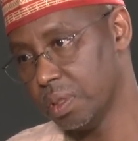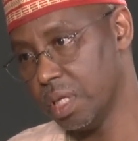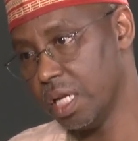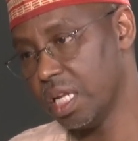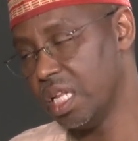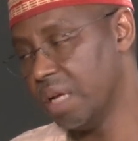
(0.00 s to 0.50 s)

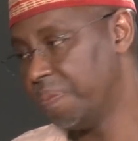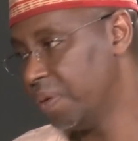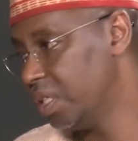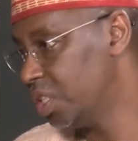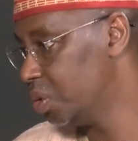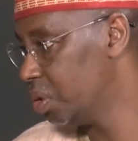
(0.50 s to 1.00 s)
And the
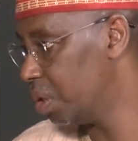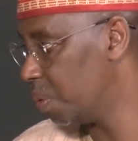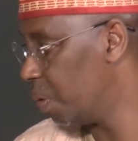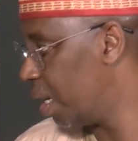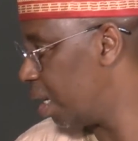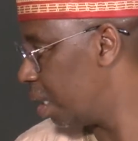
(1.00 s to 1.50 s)
issue
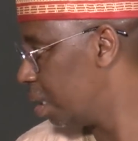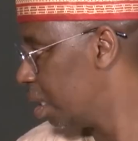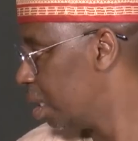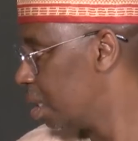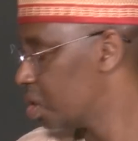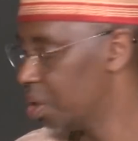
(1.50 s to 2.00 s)
of uh,
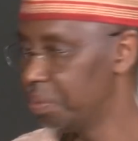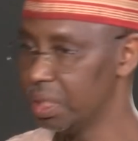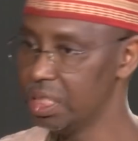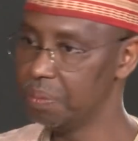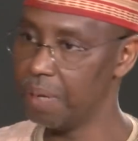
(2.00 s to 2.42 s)
somebody